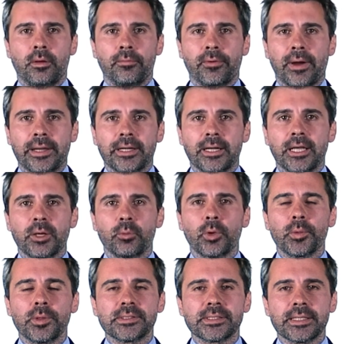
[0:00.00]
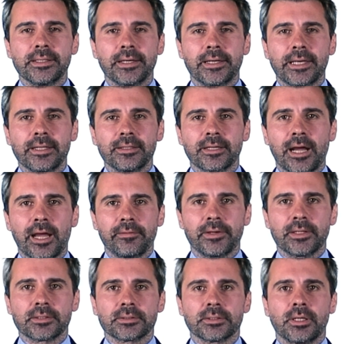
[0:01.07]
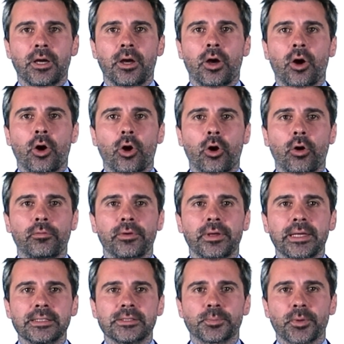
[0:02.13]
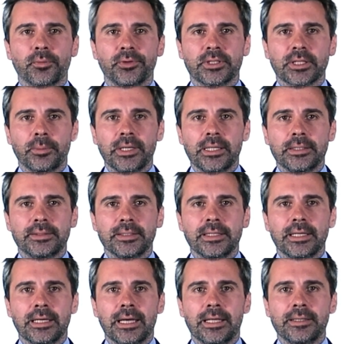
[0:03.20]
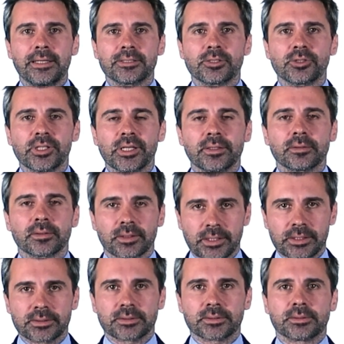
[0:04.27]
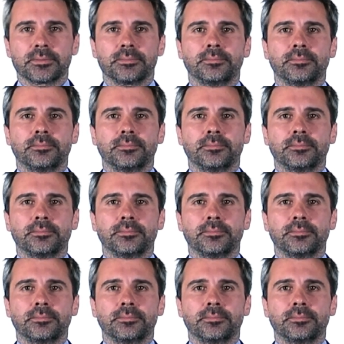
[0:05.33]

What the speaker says: Finally, we will see the key drivers of its profitability and the associated risks.